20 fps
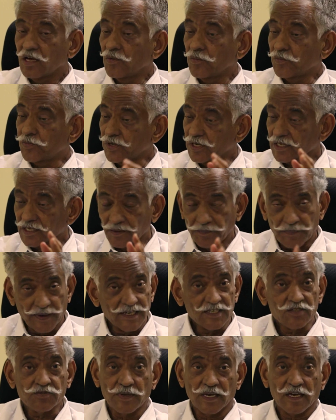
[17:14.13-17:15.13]
putting a
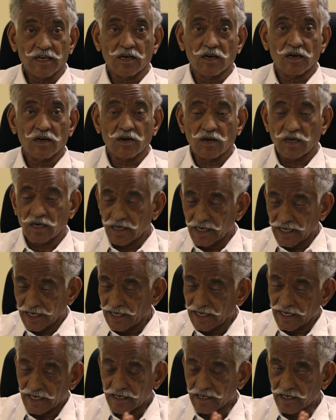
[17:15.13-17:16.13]
pacemaker, or
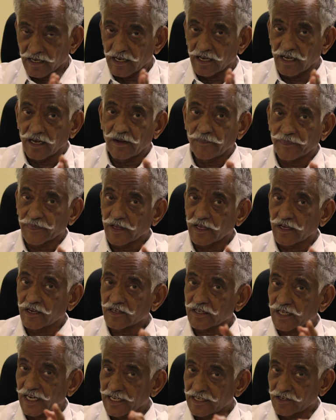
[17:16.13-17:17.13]
dilating a
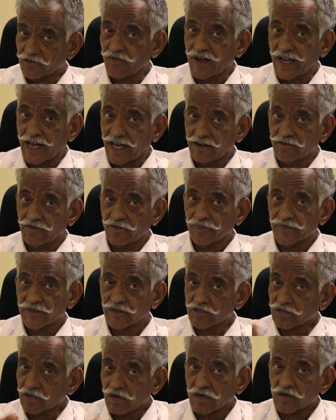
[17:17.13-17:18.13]
tight valve.
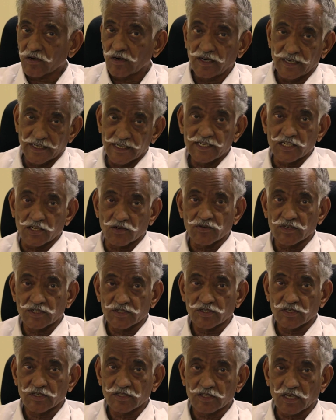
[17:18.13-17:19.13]
These are all called
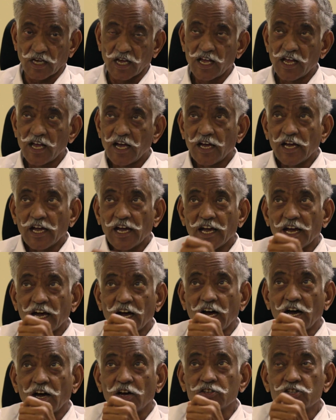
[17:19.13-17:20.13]
interventions.
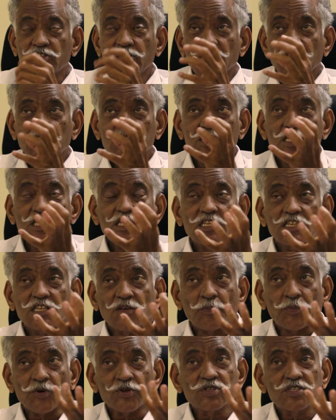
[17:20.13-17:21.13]

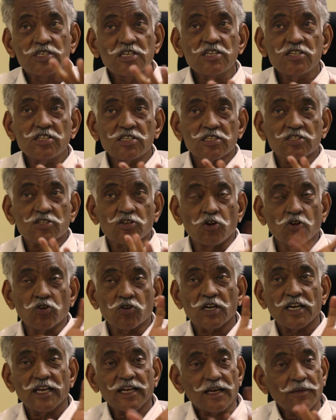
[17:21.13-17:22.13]
The procedures
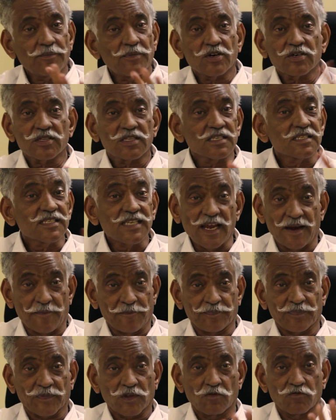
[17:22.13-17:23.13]
look like about the
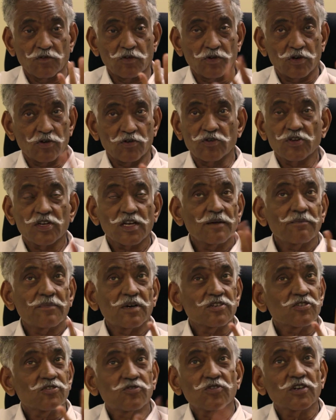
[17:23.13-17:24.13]
same. We were doing
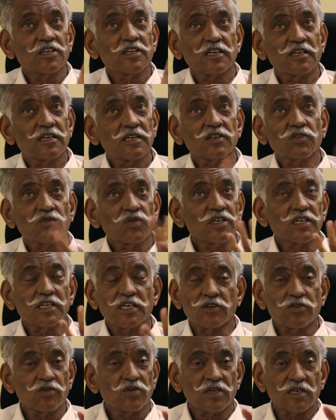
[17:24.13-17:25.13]
about
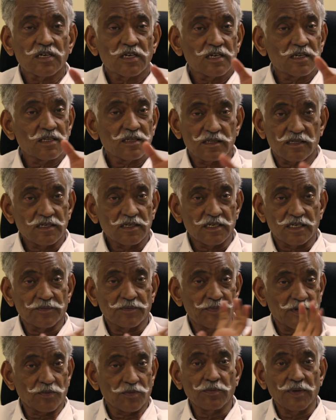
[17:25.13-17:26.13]
220, 230
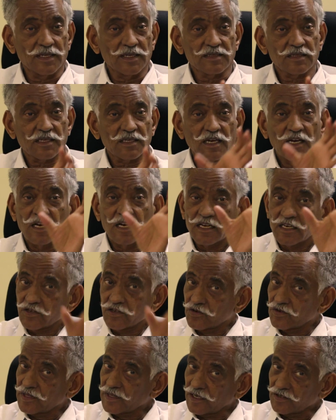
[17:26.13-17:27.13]
per month in
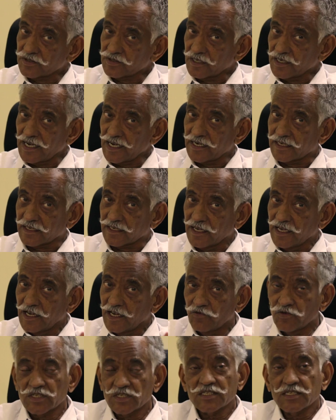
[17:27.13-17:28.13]
2008.
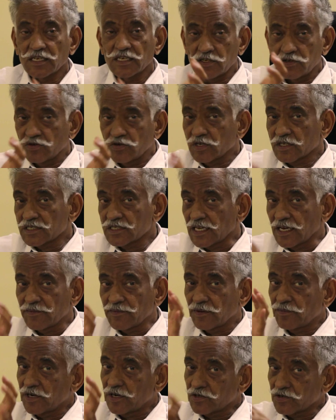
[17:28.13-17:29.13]
We're still doing same
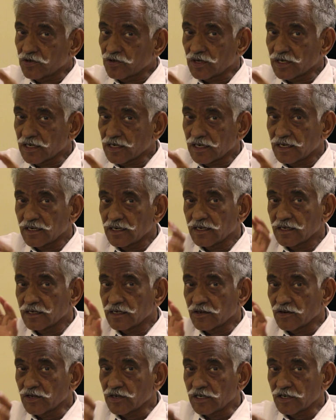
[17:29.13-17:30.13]
about
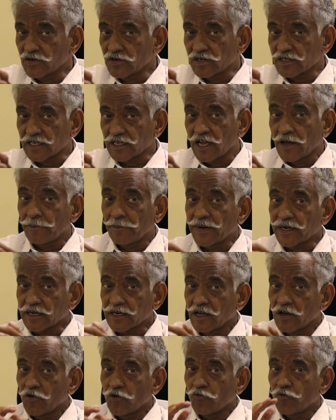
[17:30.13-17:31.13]
220, 20.
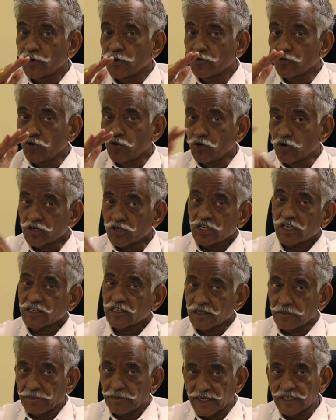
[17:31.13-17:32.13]
But when you looked at
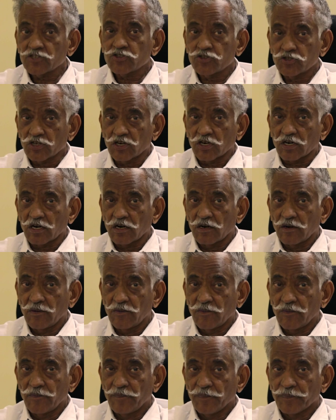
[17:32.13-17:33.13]
the mixture,
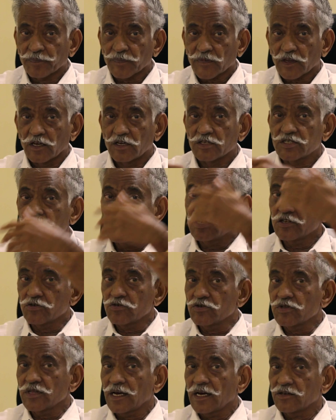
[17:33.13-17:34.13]
see, in
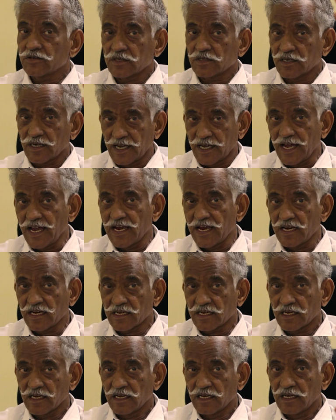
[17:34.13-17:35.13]

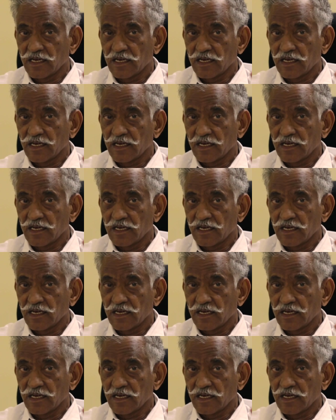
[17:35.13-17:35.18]
2008,